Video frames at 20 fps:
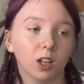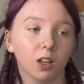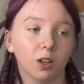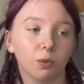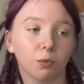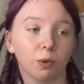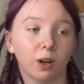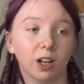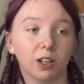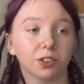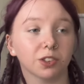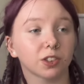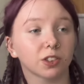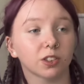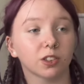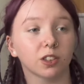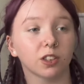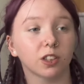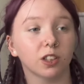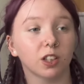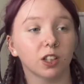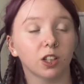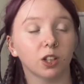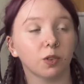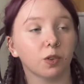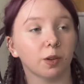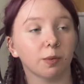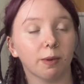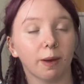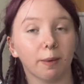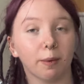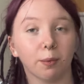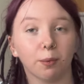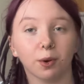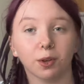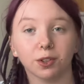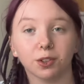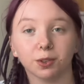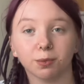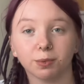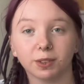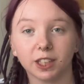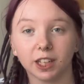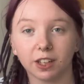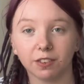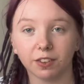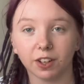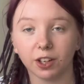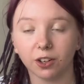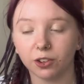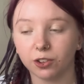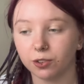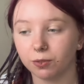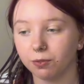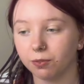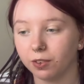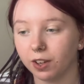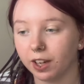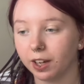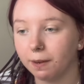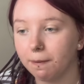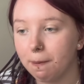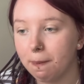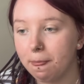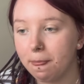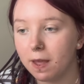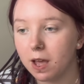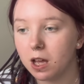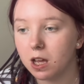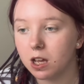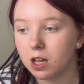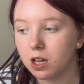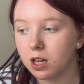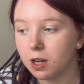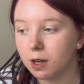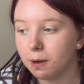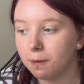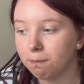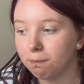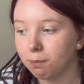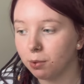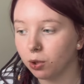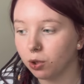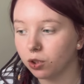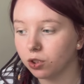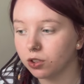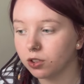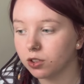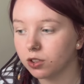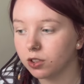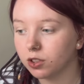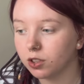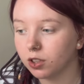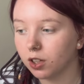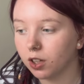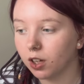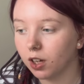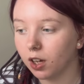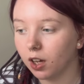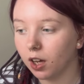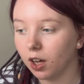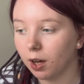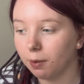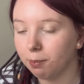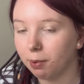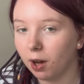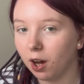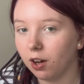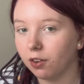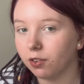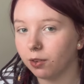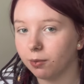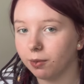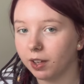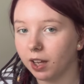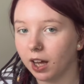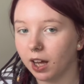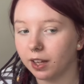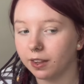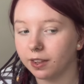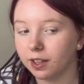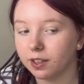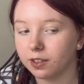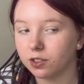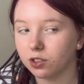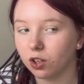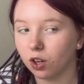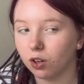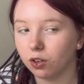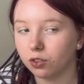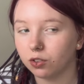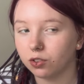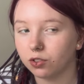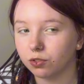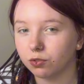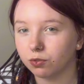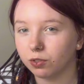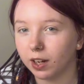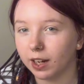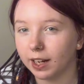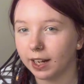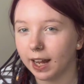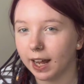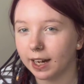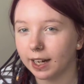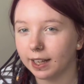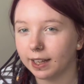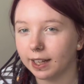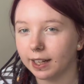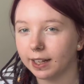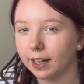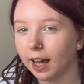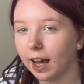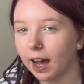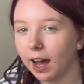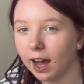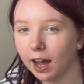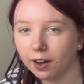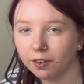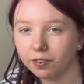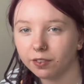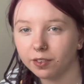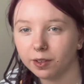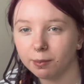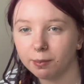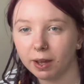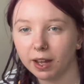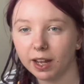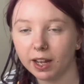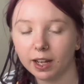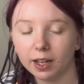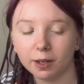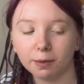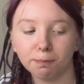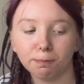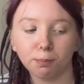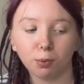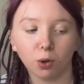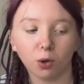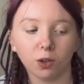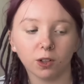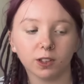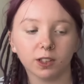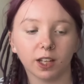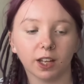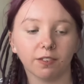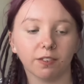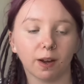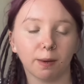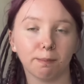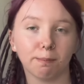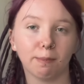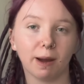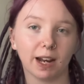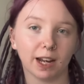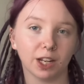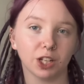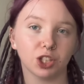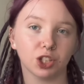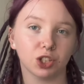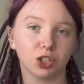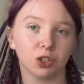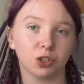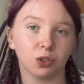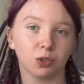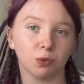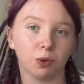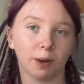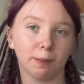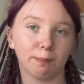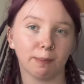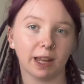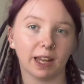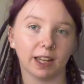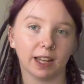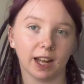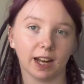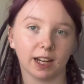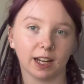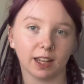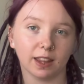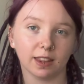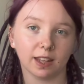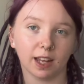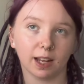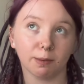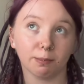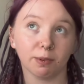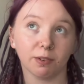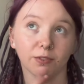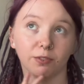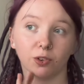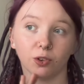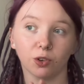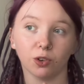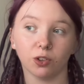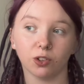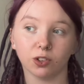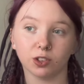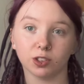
whilst we maybe watch some TV or something. But apart from that there's not really anything that I have to make. But if I manage to make anything before